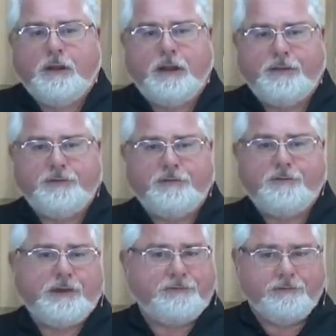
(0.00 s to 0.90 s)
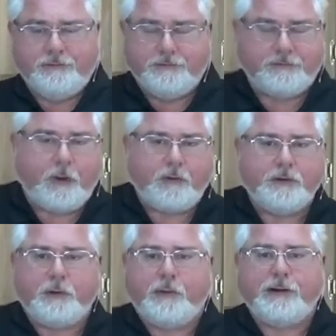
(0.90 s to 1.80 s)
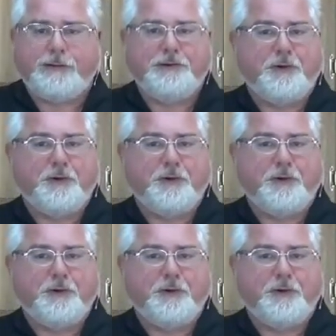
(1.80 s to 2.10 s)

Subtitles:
the device is installed incorrectly,